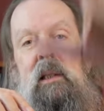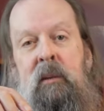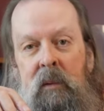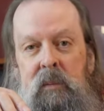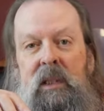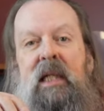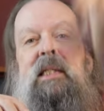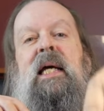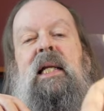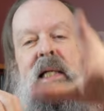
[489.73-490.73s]
well, with these
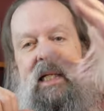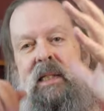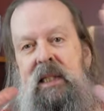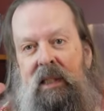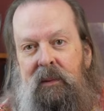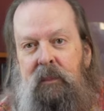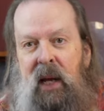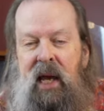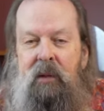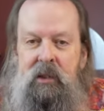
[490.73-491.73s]
kit lenses, my
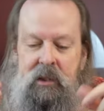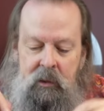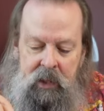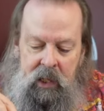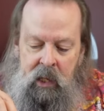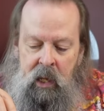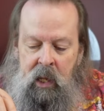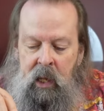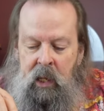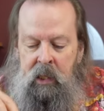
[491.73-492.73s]
head was too big.
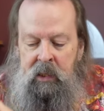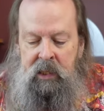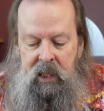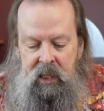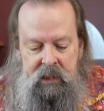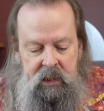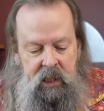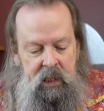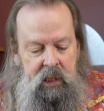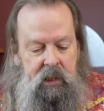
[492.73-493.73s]
This
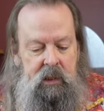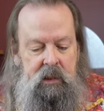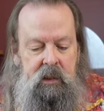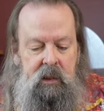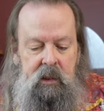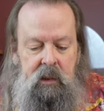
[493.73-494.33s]
is